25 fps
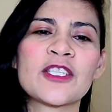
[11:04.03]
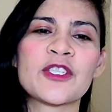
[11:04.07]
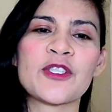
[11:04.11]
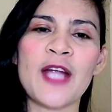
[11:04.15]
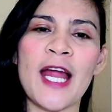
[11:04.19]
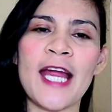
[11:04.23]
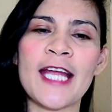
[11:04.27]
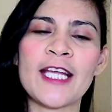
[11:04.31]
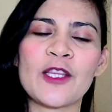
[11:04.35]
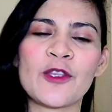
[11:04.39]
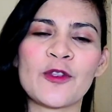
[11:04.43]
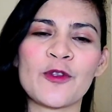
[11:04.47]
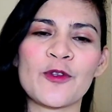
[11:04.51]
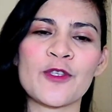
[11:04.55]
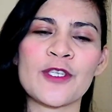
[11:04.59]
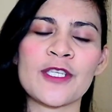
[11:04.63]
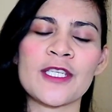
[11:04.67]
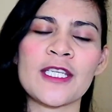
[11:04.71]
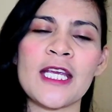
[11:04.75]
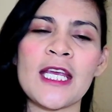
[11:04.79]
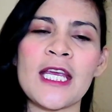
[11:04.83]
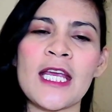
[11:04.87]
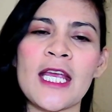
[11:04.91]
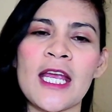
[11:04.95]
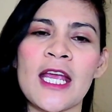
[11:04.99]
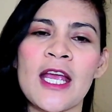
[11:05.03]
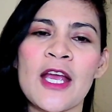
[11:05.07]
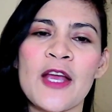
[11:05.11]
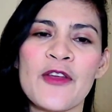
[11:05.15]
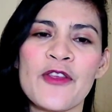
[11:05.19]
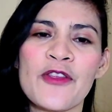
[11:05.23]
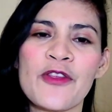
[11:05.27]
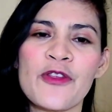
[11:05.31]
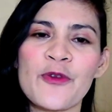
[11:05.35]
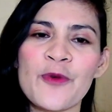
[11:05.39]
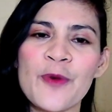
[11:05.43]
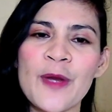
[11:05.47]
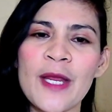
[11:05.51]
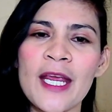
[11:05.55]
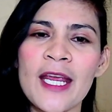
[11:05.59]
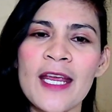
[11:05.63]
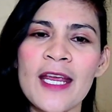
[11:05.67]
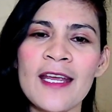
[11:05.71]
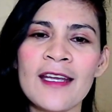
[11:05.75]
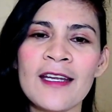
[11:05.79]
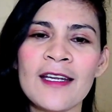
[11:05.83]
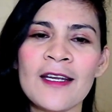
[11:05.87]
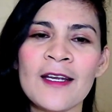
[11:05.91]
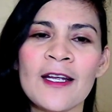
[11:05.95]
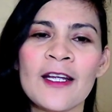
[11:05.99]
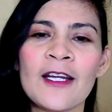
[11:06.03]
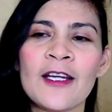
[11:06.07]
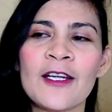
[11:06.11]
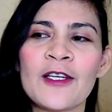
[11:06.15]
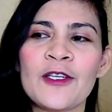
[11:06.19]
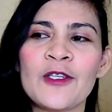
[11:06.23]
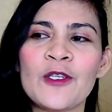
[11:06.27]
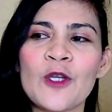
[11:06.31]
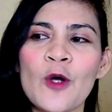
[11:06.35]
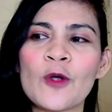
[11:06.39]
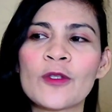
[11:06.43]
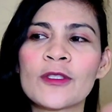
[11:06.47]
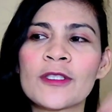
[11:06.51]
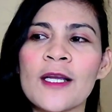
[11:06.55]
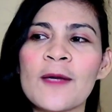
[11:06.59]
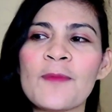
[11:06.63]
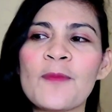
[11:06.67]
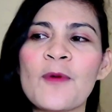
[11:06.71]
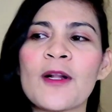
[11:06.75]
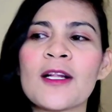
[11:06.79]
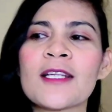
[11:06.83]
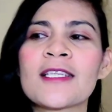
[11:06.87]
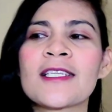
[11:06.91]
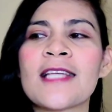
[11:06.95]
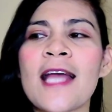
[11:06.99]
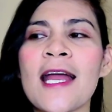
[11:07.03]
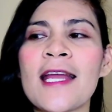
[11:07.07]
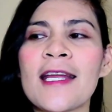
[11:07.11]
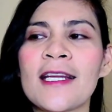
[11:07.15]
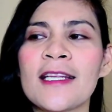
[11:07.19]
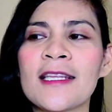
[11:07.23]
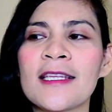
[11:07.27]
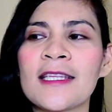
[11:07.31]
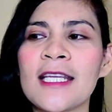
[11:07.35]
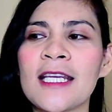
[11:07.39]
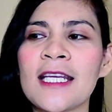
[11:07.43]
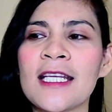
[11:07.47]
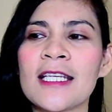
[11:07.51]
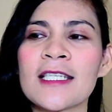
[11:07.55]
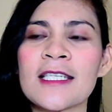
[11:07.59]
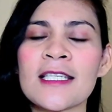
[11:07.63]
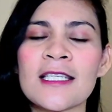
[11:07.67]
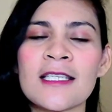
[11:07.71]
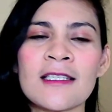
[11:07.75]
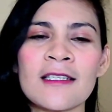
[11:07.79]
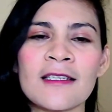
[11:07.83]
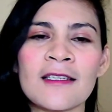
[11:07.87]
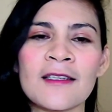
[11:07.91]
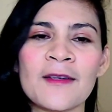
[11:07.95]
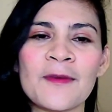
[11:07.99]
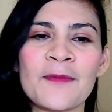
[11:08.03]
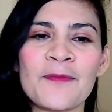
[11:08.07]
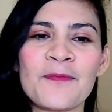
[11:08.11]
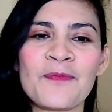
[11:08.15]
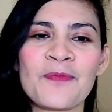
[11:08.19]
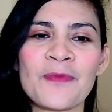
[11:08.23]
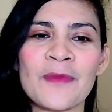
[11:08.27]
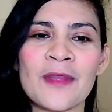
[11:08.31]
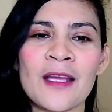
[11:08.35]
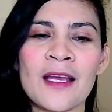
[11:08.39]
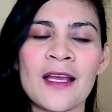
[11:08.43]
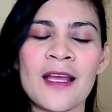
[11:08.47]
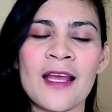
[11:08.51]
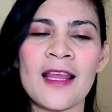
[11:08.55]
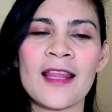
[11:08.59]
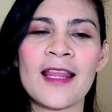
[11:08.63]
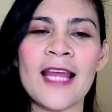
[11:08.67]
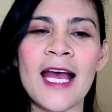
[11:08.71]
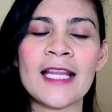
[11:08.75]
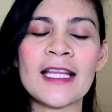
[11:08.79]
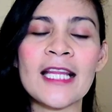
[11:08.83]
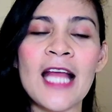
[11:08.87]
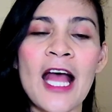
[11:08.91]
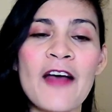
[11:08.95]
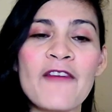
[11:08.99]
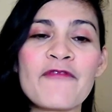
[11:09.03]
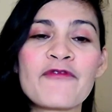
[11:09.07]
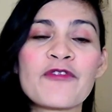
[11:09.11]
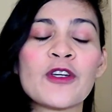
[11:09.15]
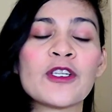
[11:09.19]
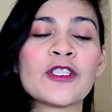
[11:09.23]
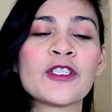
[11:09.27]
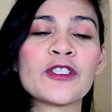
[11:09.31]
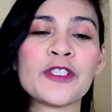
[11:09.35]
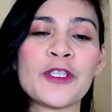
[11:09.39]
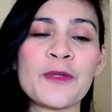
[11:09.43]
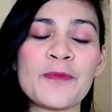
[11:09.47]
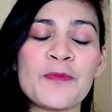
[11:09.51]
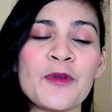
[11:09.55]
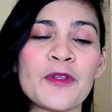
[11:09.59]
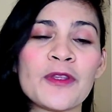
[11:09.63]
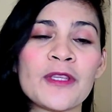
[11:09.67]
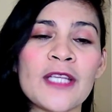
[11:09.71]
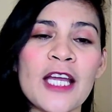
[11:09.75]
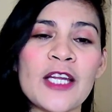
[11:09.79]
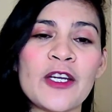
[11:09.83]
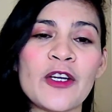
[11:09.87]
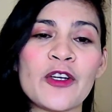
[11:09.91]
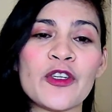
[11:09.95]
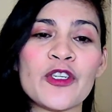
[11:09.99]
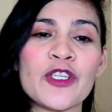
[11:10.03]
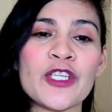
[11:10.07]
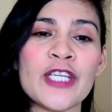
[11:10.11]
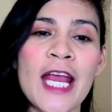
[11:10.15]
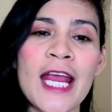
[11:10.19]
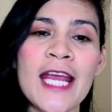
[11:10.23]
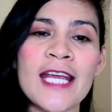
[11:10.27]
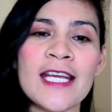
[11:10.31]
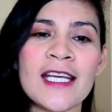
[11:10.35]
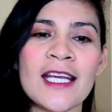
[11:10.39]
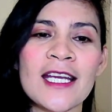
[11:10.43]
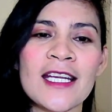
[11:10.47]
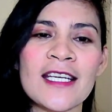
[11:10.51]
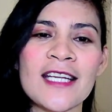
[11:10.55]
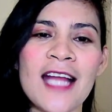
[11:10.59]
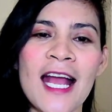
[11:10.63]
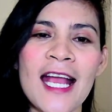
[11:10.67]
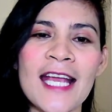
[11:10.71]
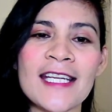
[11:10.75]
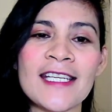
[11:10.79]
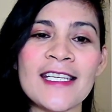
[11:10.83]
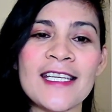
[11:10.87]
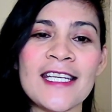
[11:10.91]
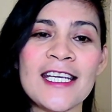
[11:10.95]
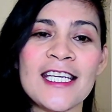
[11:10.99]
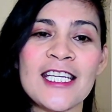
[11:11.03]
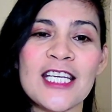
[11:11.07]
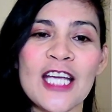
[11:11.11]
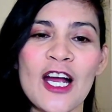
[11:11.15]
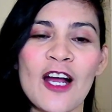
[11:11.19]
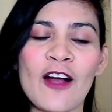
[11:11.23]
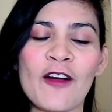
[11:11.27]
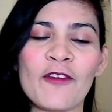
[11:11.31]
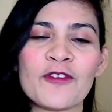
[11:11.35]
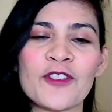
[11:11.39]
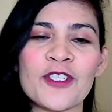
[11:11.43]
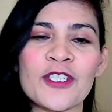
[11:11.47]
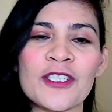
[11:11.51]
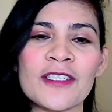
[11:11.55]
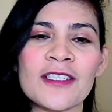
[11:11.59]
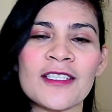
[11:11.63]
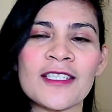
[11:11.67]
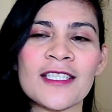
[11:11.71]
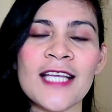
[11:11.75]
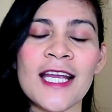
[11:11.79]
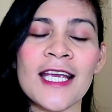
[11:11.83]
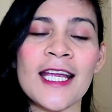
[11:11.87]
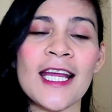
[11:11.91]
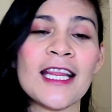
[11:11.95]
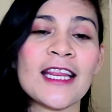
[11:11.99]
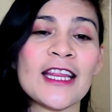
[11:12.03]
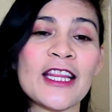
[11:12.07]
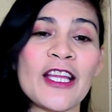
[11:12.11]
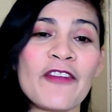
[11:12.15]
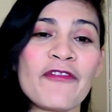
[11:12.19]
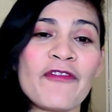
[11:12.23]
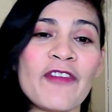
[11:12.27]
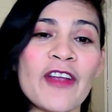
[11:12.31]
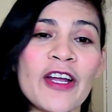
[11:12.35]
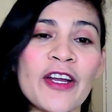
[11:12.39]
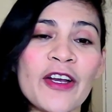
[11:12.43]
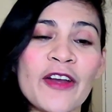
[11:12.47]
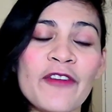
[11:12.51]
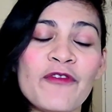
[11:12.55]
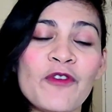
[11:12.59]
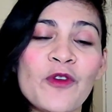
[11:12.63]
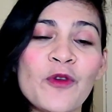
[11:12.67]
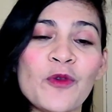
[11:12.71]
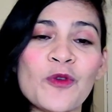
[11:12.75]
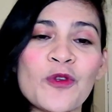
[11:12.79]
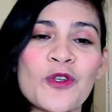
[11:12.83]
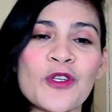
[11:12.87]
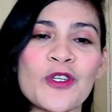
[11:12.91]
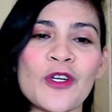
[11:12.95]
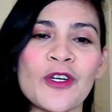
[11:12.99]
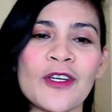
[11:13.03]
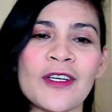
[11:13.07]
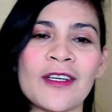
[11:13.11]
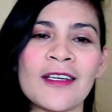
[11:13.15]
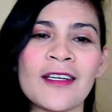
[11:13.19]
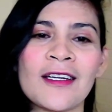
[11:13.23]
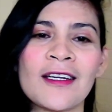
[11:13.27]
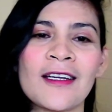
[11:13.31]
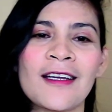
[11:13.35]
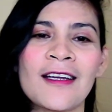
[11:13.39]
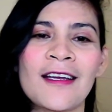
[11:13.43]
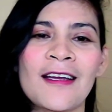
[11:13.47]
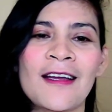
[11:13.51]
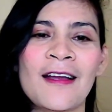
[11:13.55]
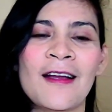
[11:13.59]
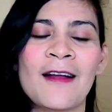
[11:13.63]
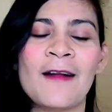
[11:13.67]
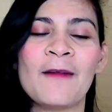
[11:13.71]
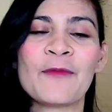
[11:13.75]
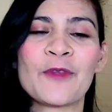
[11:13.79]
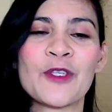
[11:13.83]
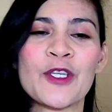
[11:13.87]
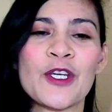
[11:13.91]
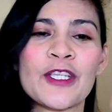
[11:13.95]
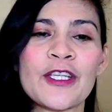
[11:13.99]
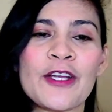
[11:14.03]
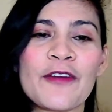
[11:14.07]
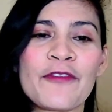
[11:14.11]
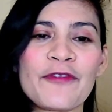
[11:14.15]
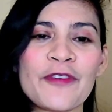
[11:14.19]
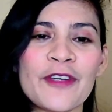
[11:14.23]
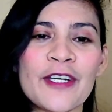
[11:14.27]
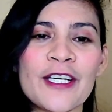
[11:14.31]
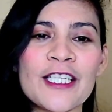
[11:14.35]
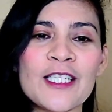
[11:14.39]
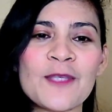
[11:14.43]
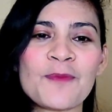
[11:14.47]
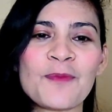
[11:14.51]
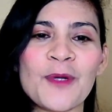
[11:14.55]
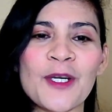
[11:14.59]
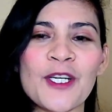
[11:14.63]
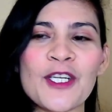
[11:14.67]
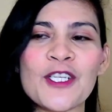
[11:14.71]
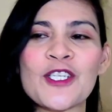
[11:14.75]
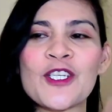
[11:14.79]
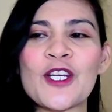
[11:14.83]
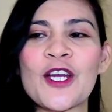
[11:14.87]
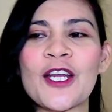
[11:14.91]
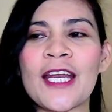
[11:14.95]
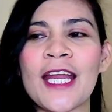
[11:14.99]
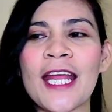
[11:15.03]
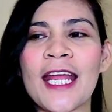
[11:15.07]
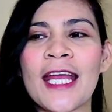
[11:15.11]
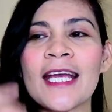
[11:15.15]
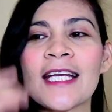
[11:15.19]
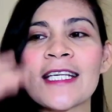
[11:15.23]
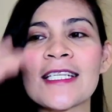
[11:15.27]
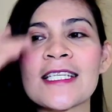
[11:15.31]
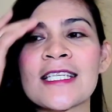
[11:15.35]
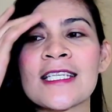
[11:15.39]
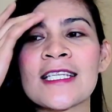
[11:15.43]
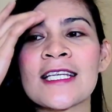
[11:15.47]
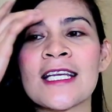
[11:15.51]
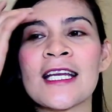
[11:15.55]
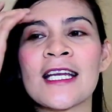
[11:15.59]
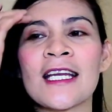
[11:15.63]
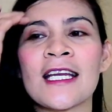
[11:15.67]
try to see three notable scientists that have contributed or shaken the idea of scientific revolution. So the first person is